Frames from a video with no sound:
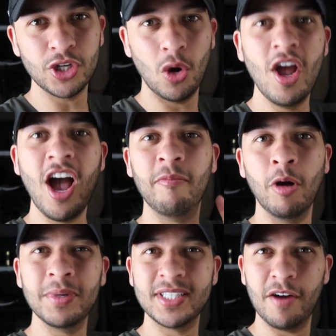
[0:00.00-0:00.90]
So I
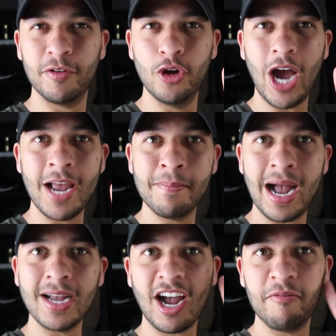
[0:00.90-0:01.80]
bought myself a new
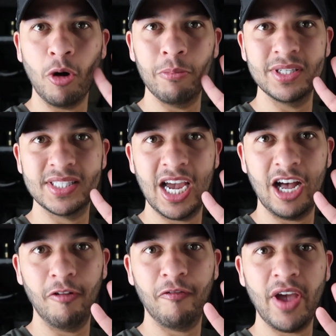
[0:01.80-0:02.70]
iMac, I bought
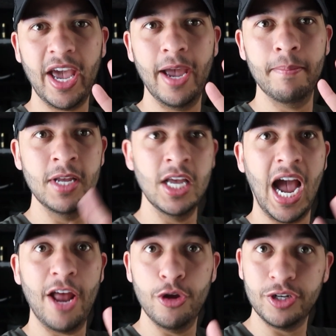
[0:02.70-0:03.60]
myself um,
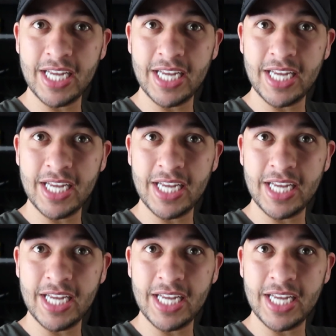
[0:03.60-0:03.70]
a new